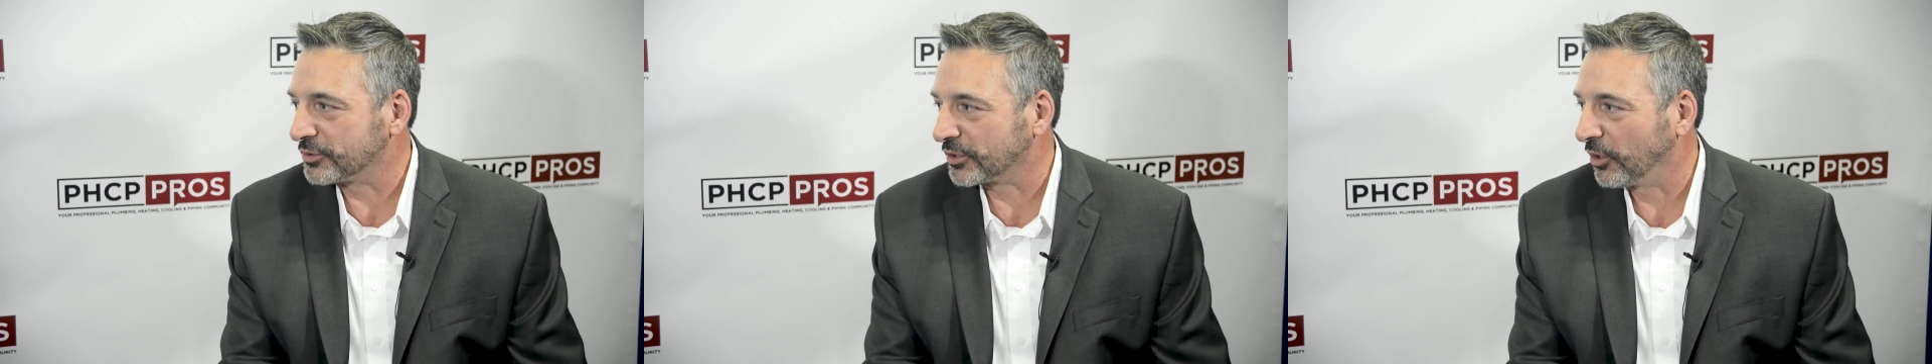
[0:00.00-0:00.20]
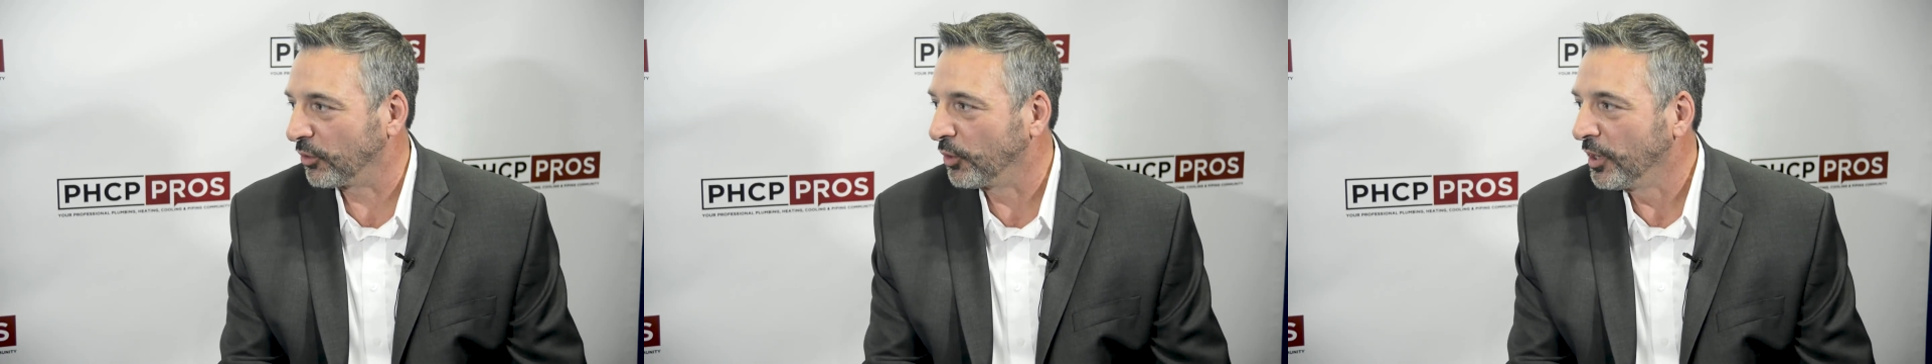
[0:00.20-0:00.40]

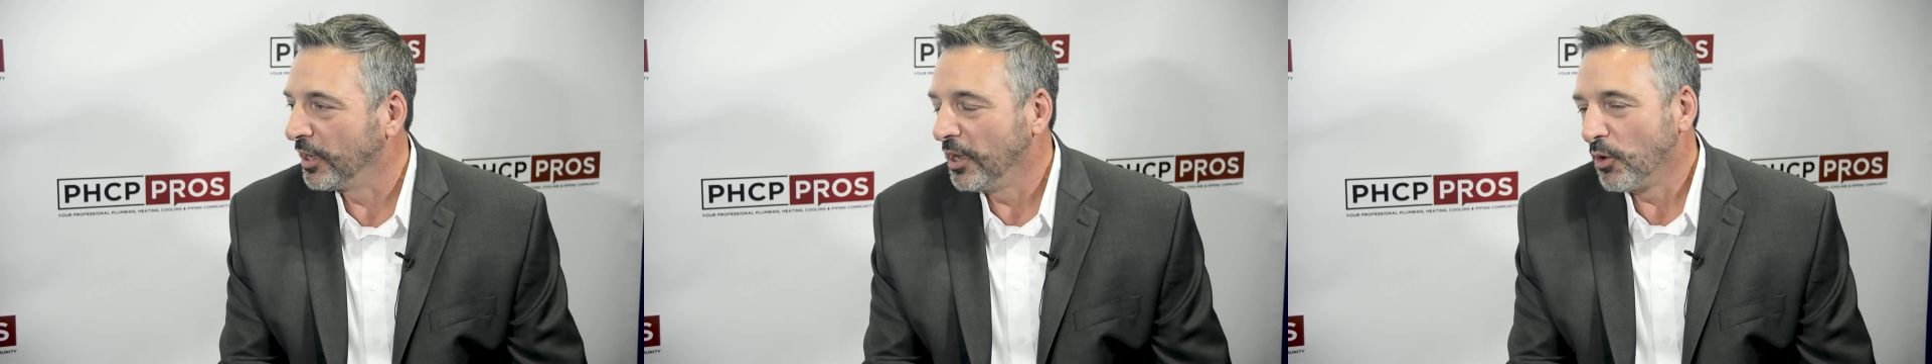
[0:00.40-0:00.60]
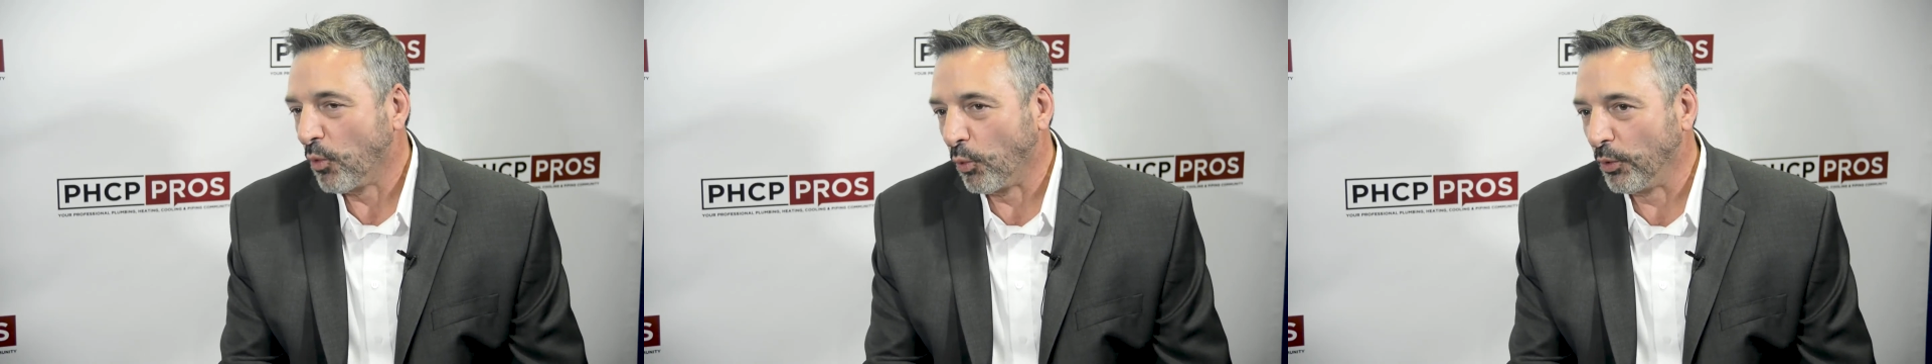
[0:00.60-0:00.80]
So
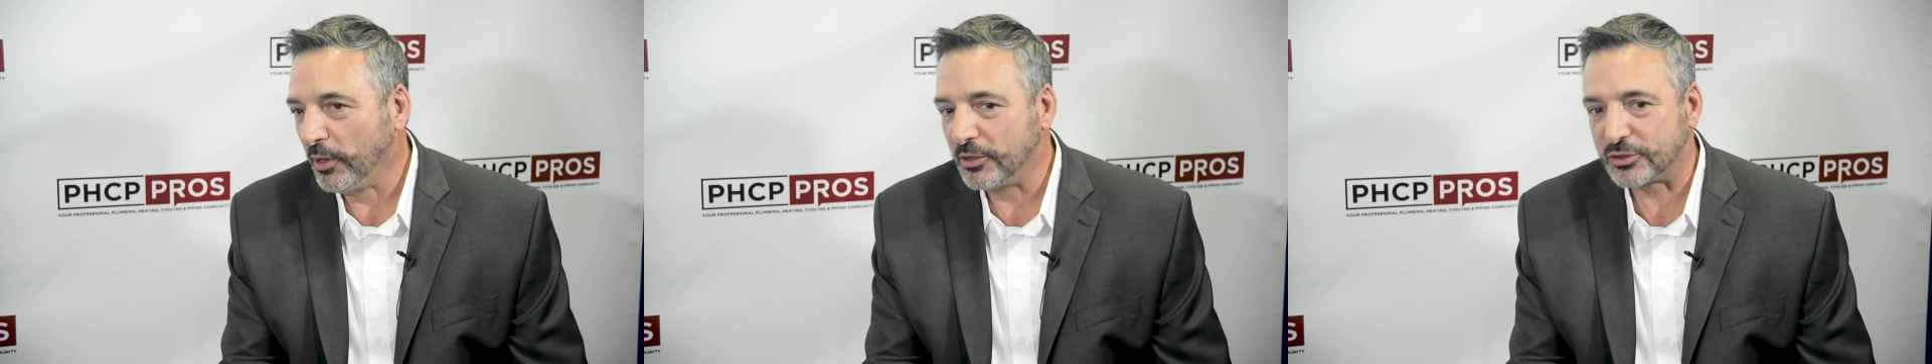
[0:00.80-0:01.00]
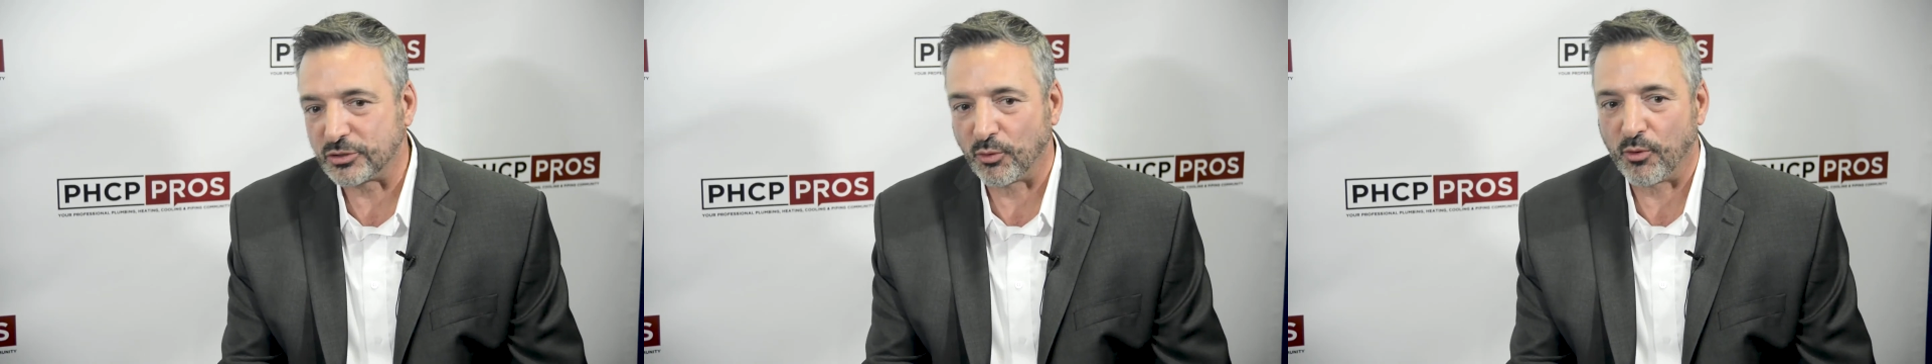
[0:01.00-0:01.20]

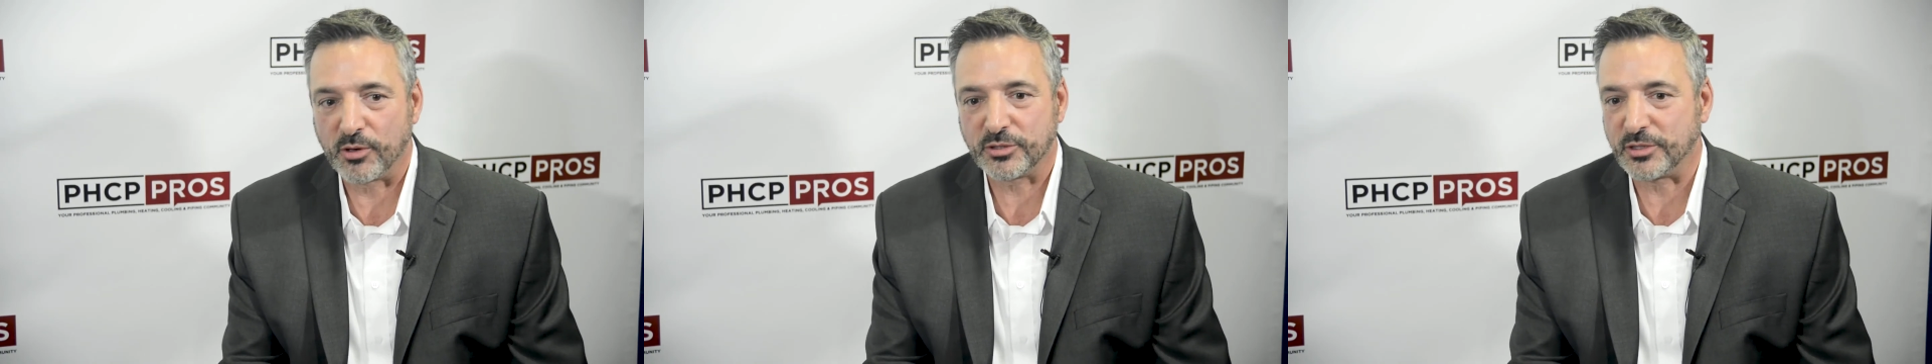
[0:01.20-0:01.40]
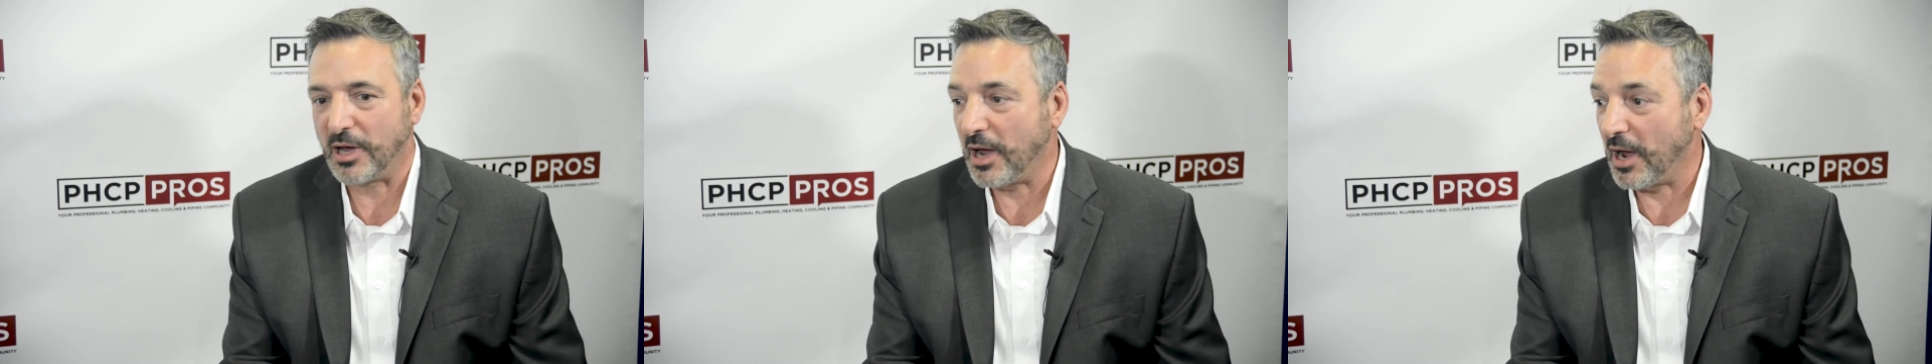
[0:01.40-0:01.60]
we
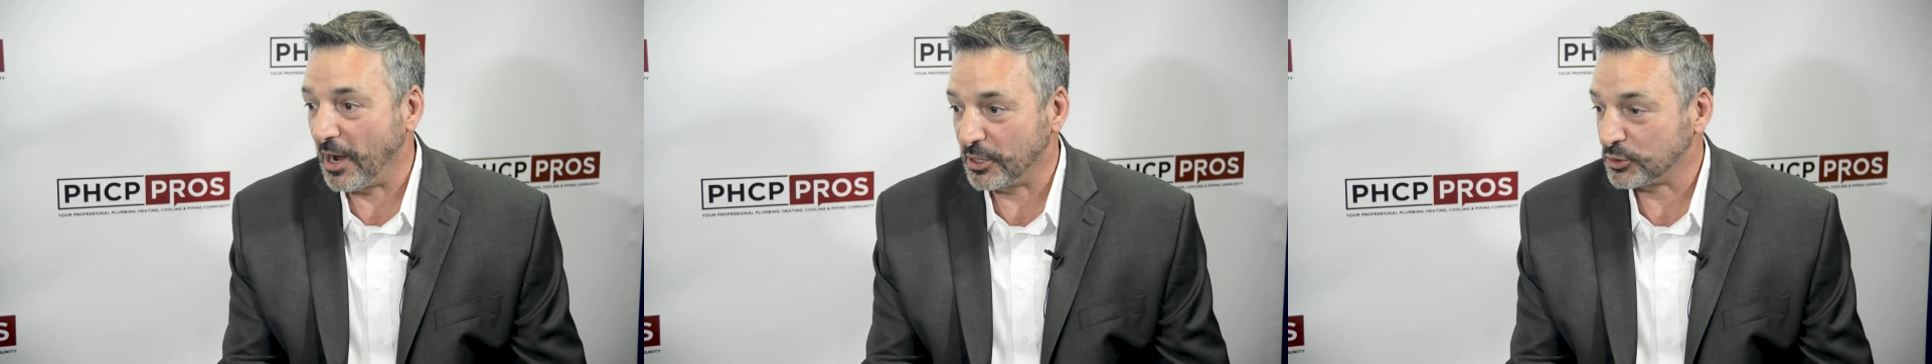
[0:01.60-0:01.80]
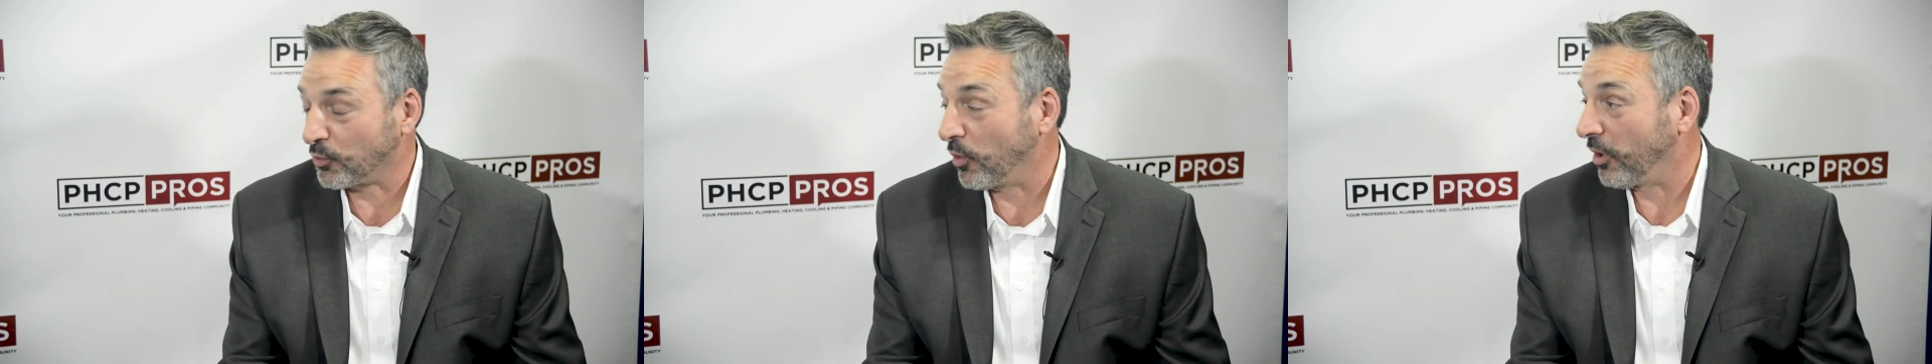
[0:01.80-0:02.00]
source the
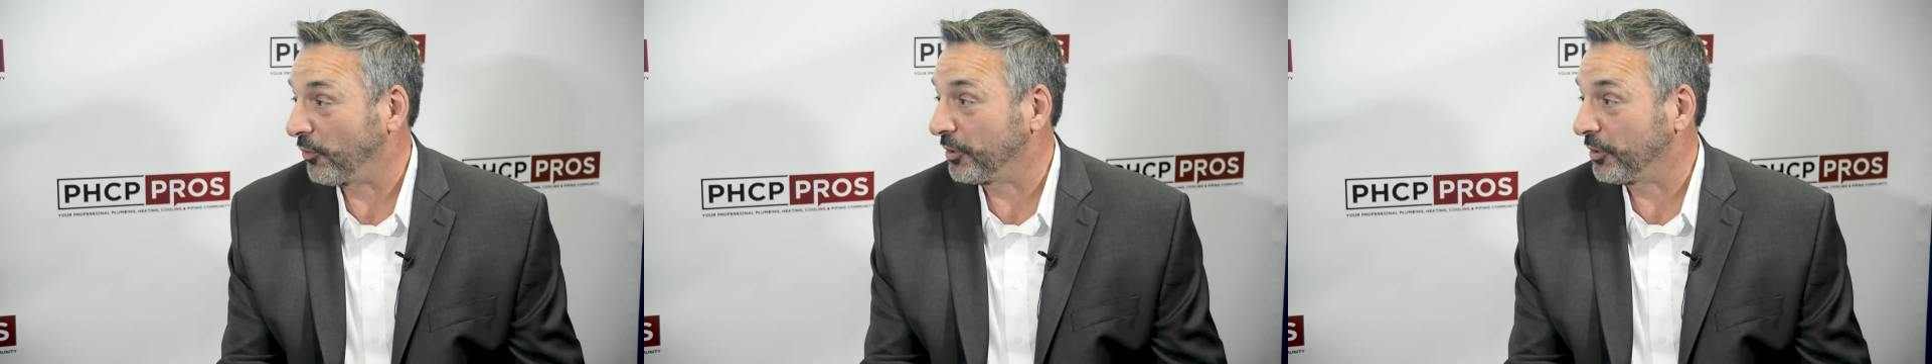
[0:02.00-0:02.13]
highest quality